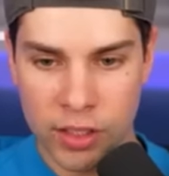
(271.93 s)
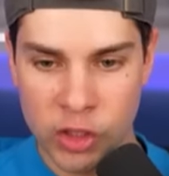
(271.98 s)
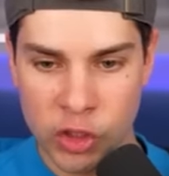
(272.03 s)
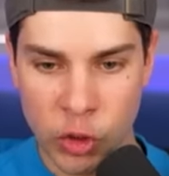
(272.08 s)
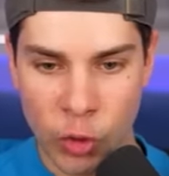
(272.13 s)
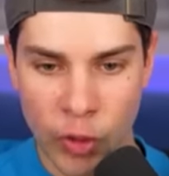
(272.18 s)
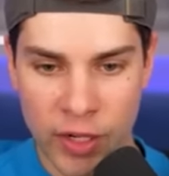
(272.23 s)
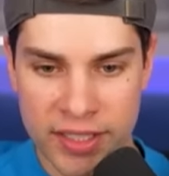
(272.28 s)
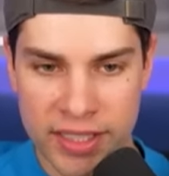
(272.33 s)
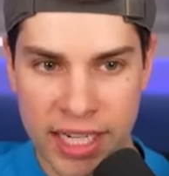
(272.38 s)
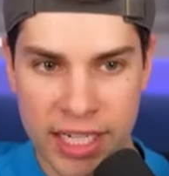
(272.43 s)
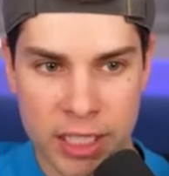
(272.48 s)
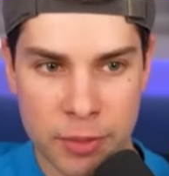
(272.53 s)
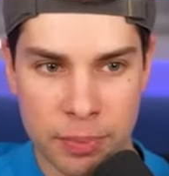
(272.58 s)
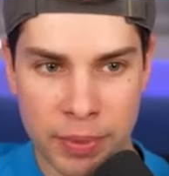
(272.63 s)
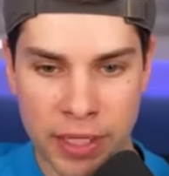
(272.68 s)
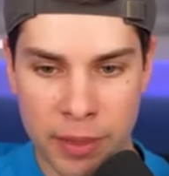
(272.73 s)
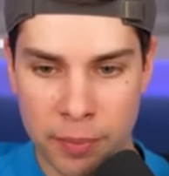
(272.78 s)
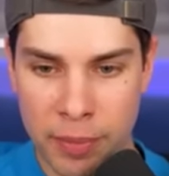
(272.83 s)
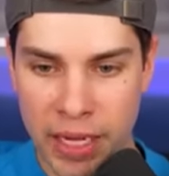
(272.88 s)
choice has
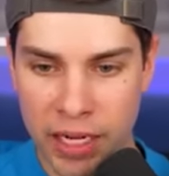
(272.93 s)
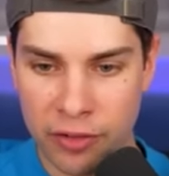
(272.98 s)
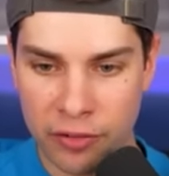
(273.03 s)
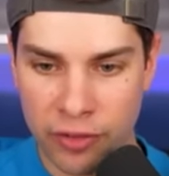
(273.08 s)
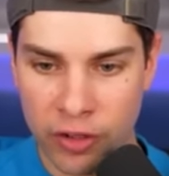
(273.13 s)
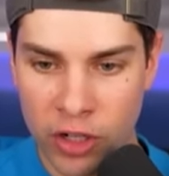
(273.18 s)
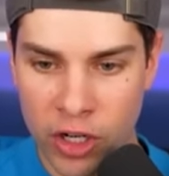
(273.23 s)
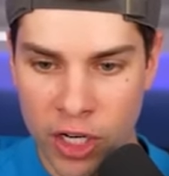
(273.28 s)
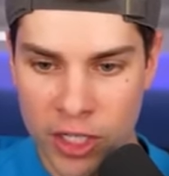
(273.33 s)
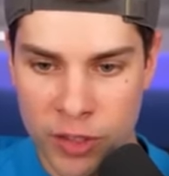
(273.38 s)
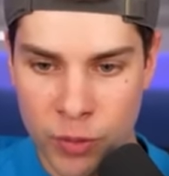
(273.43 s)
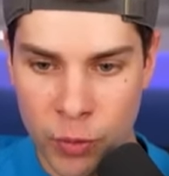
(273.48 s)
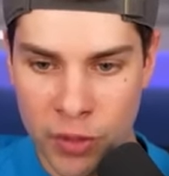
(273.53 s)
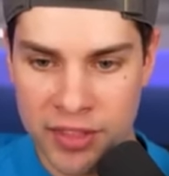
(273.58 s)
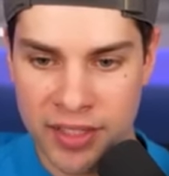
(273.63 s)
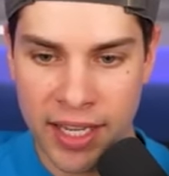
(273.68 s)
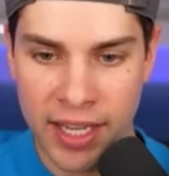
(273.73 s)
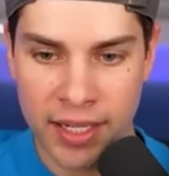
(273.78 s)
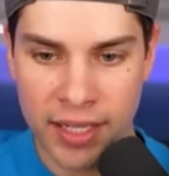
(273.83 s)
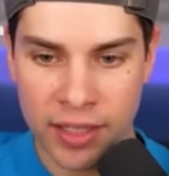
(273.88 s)
been made for us. We're
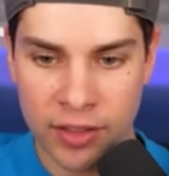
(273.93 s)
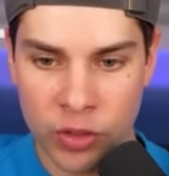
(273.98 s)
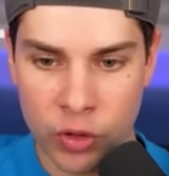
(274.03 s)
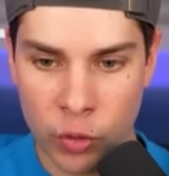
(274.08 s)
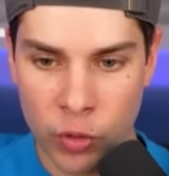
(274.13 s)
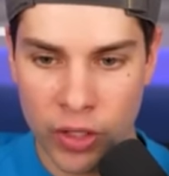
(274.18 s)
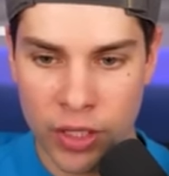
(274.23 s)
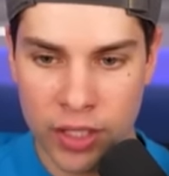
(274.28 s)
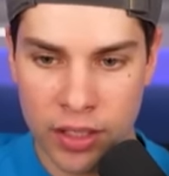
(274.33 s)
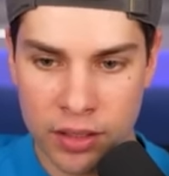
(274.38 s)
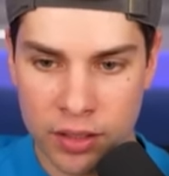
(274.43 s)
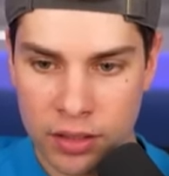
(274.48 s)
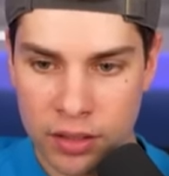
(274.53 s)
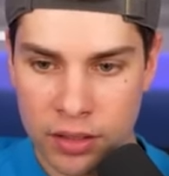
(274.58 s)
taking three.